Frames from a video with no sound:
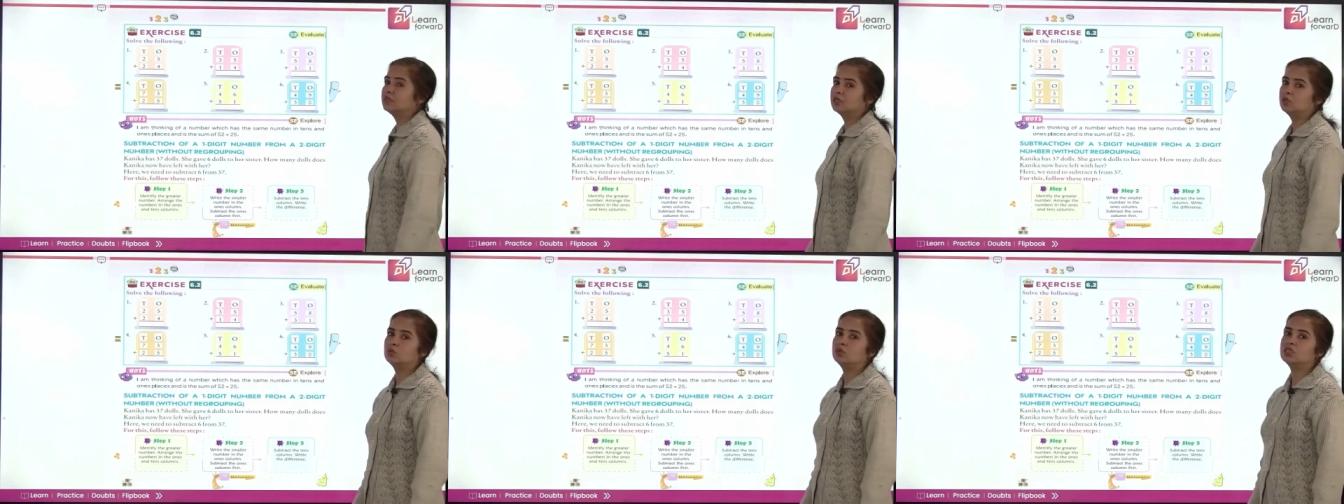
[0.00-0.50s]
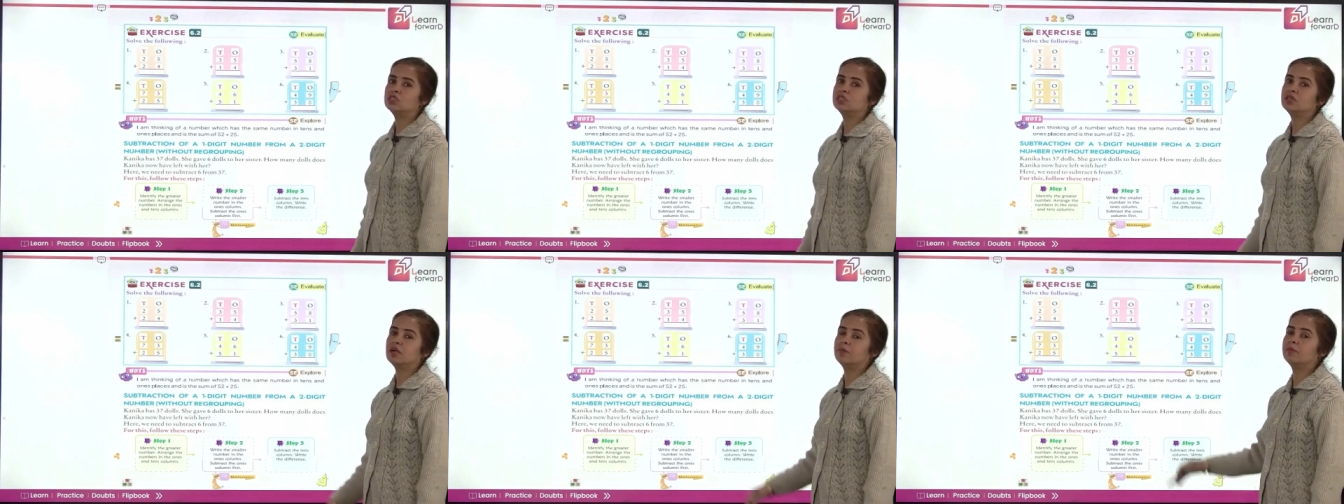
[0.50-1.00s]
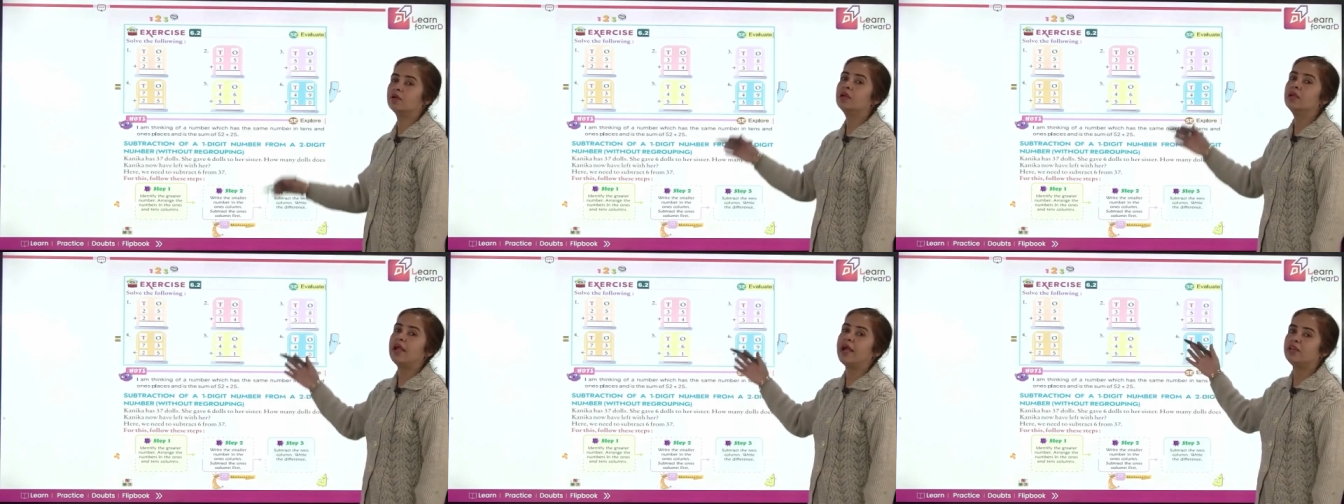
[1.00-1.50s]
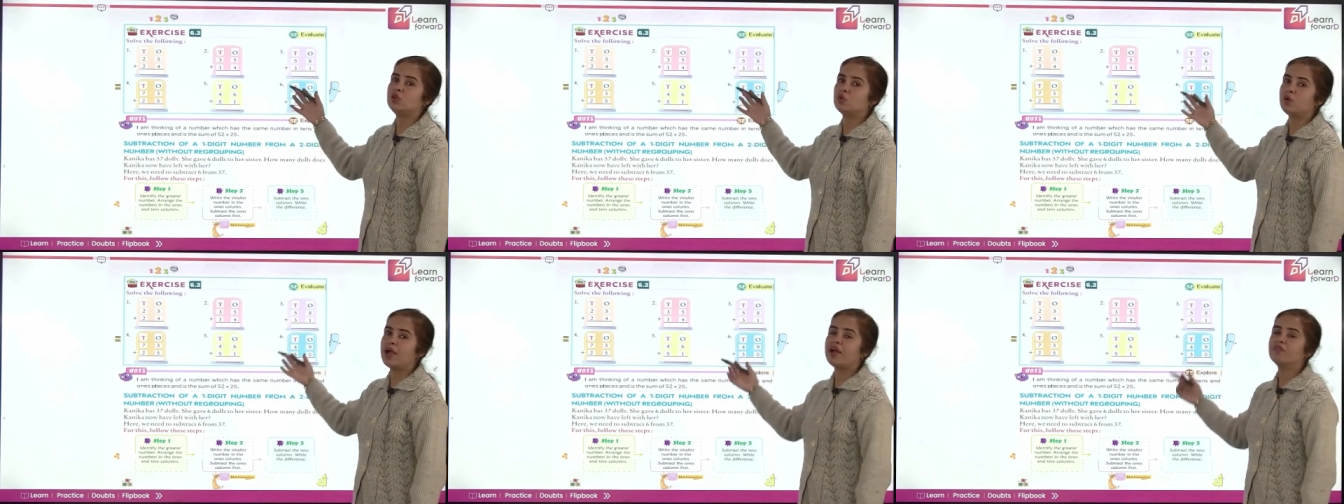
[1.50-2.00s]
2-digit number, and you
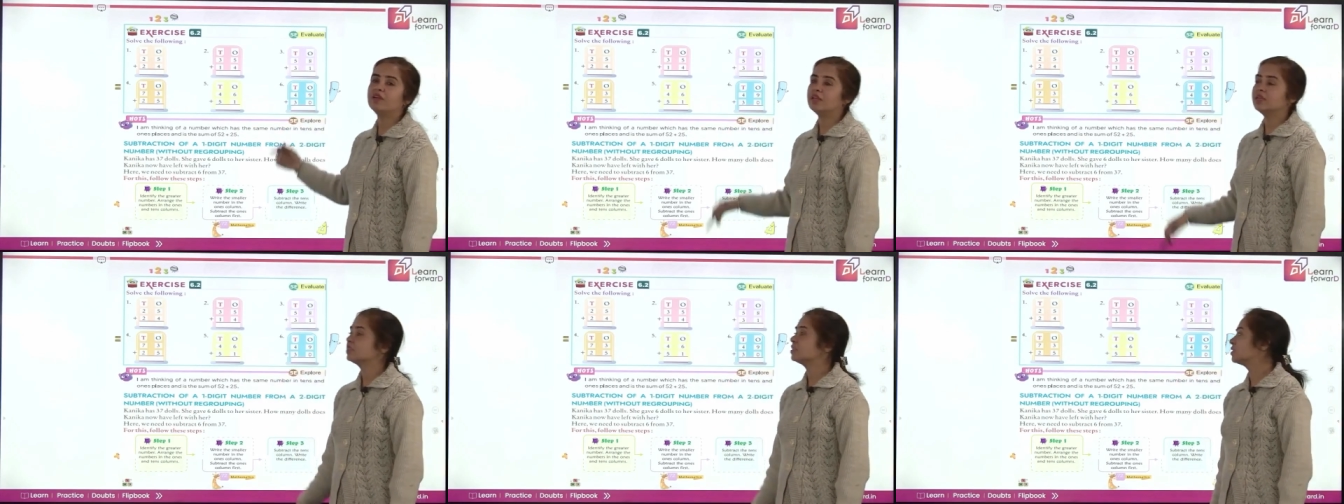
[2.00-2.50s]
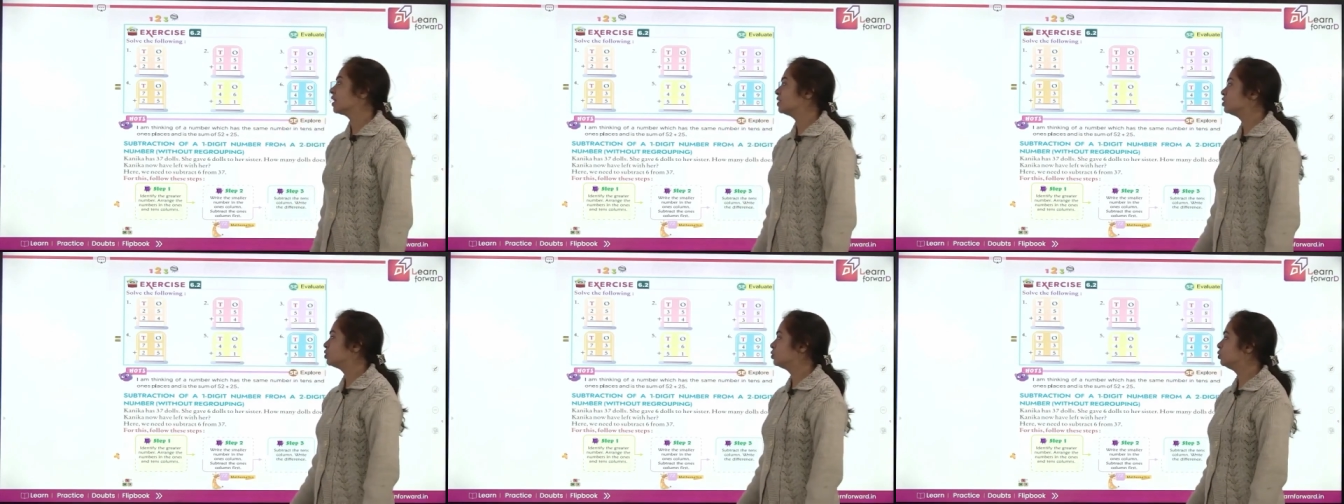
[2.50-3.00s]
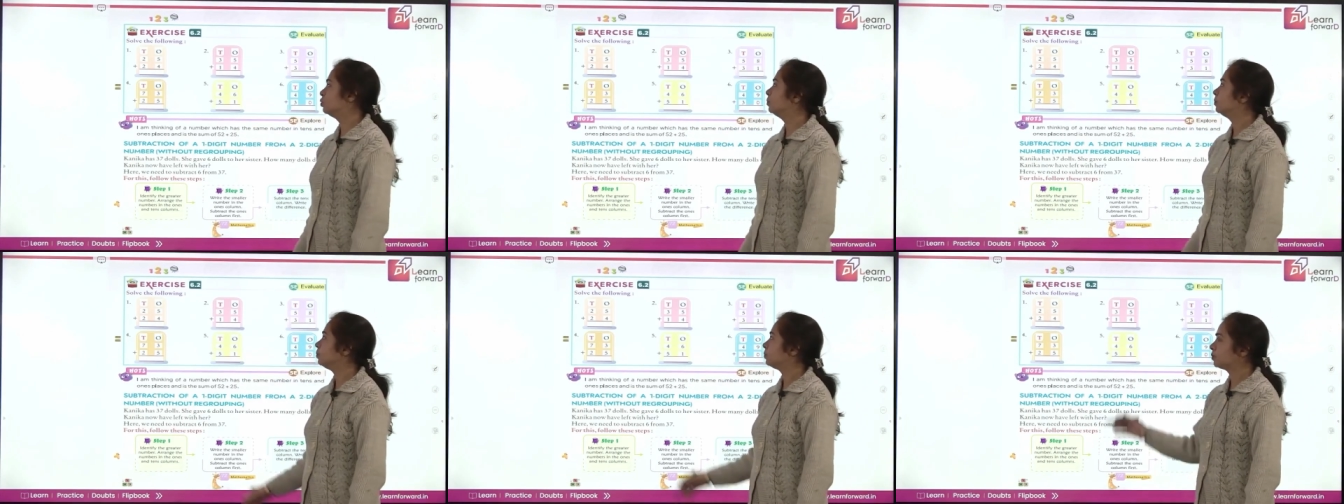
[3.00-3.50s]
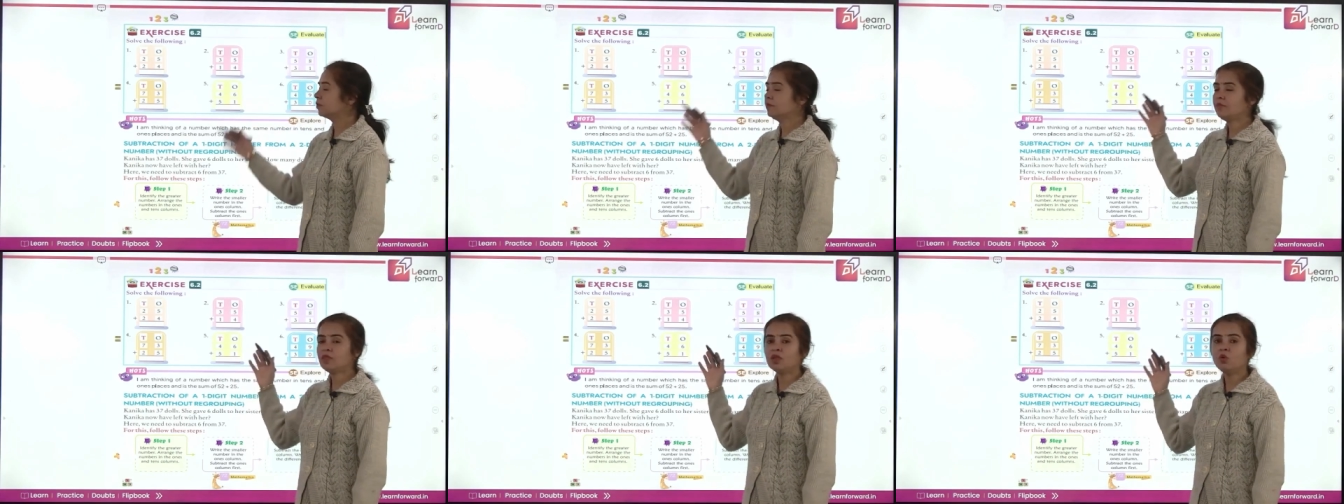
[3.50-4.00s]
have an exercise to do
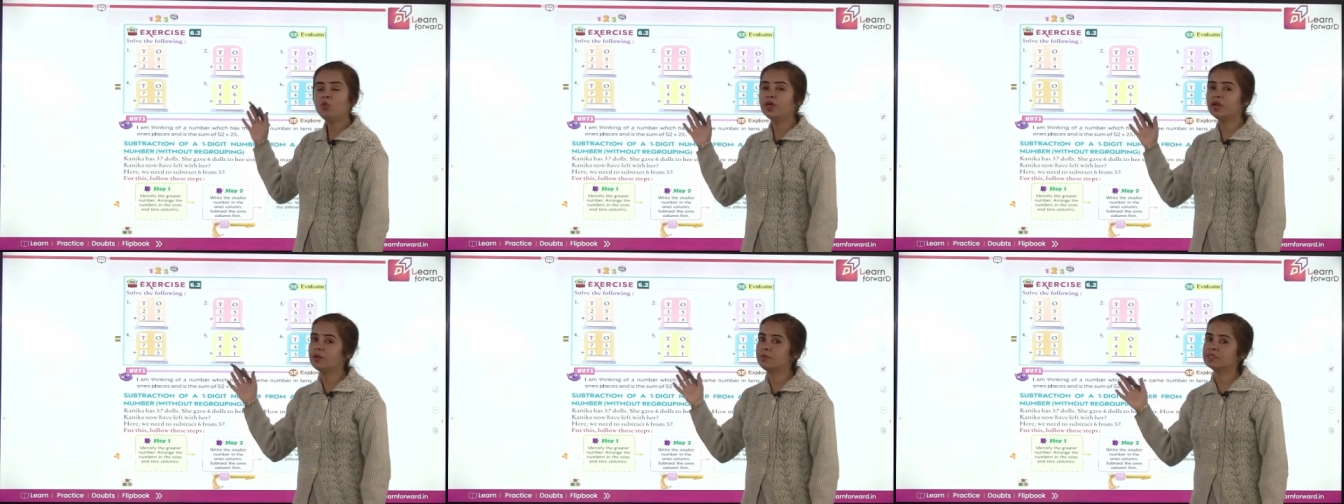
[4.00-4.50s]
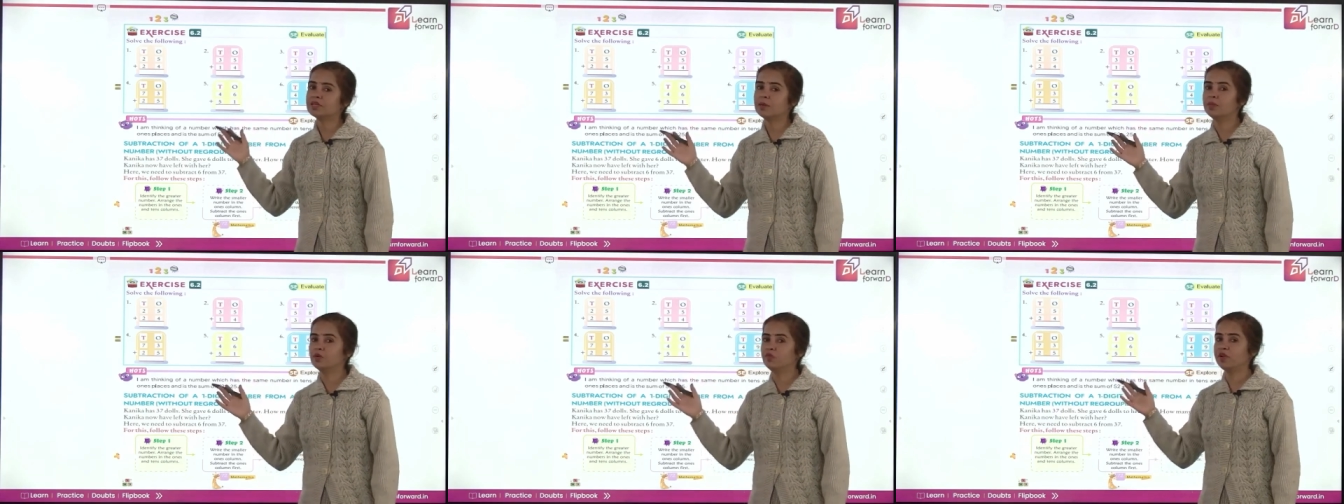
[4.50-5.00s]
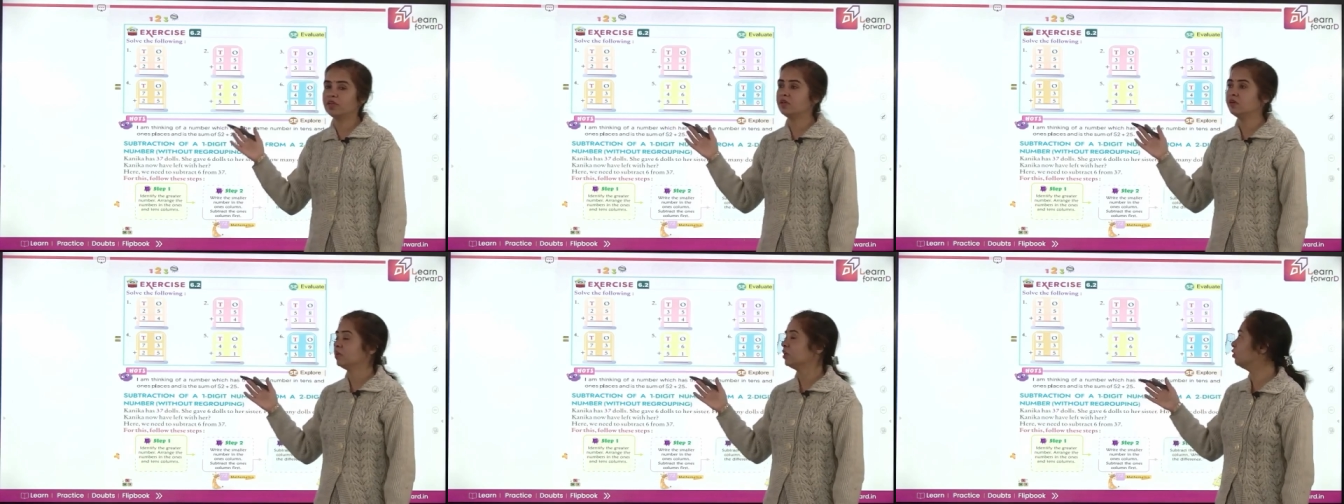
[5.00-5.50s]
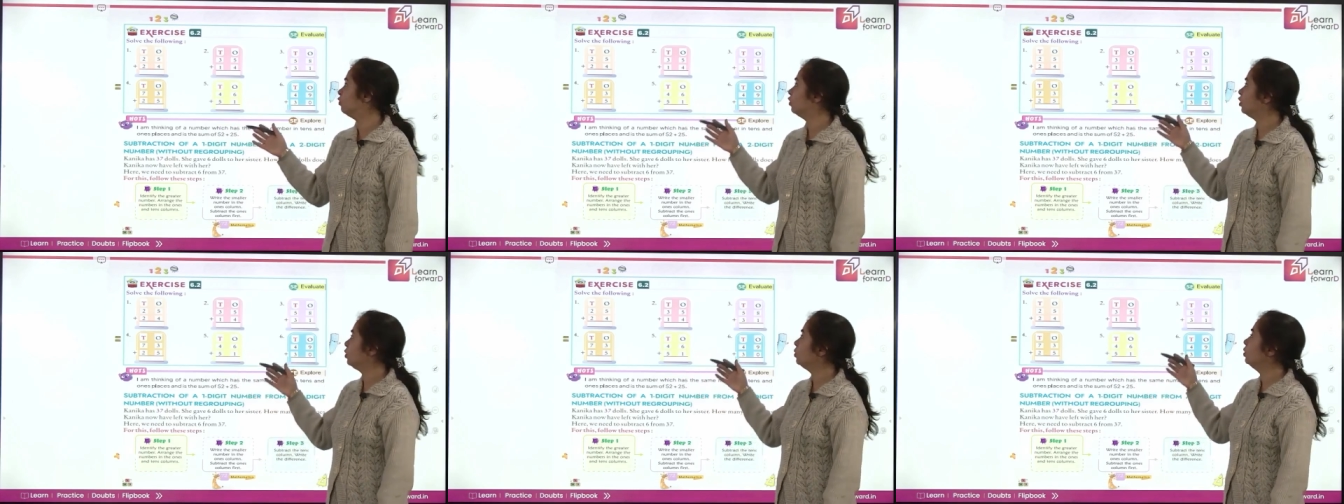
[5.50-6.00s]
where numbers are perfectly written for you.